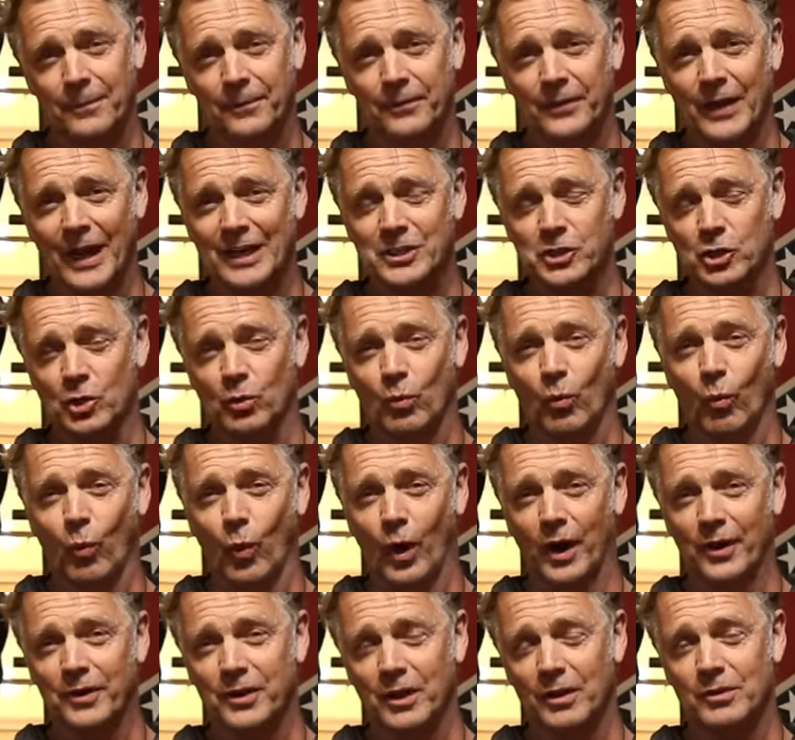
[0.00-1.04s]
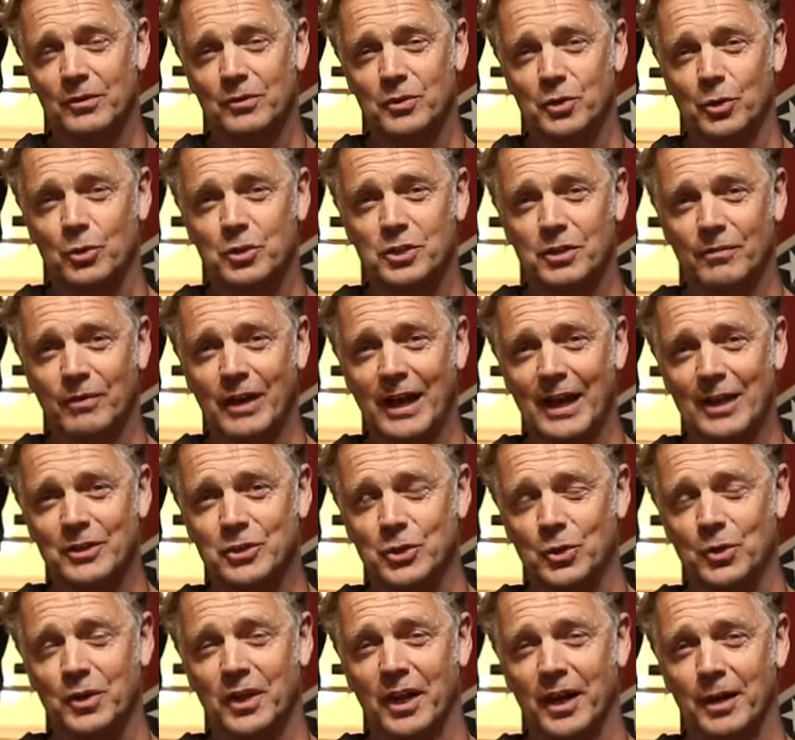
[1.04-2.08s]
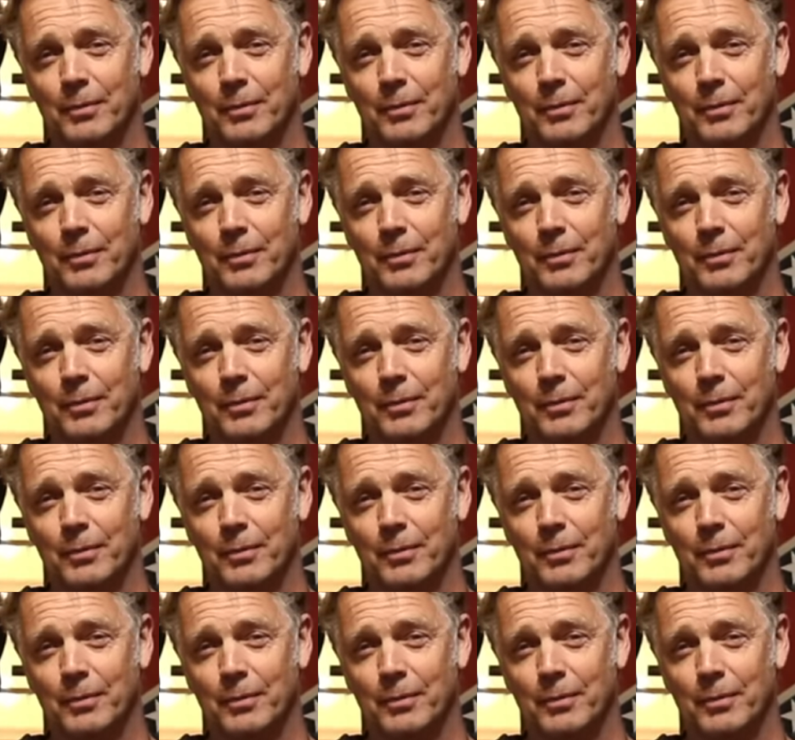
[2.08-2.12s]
That's what Dukes of Hazzard